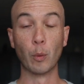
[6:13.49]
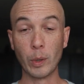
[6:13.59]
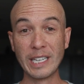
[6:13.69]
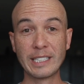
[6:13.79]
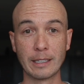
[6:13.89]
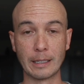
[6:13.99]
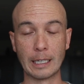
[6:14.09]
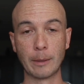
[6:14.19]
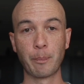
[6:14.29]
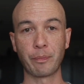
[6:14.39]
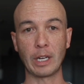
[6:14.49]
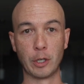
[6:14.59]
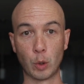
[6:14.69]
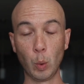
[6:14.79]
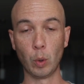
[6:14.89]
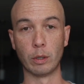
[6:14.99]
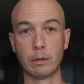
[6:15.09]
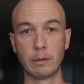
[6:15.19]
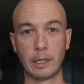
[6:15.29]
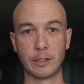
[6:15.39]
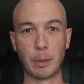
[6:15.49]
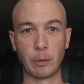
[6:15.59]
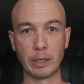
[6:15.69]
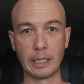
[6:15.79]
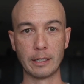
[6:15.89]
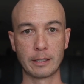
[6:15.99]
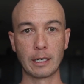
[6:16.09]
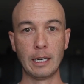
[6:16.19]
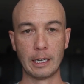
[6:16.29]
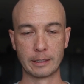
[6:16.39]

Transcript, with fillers: Recently, a tool has been released.